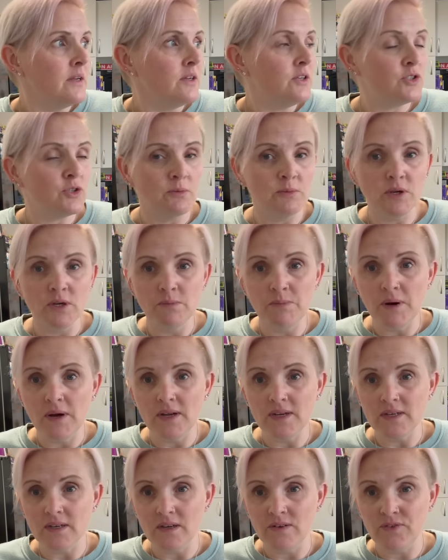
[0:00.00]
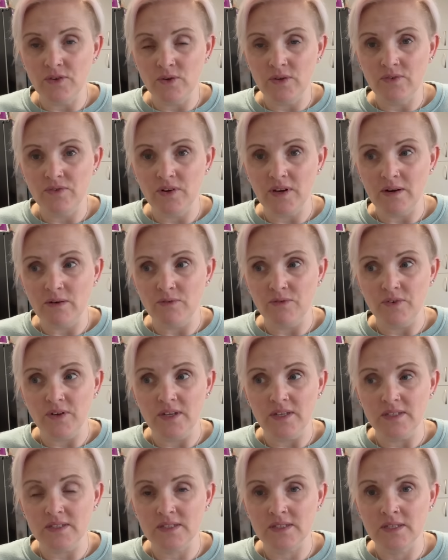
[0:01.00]
going to buy a few different
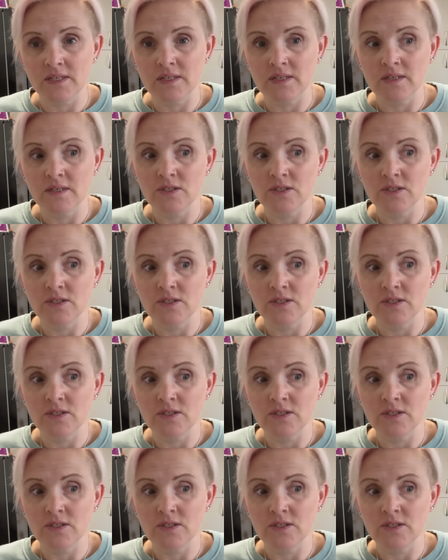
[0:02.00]
outfits,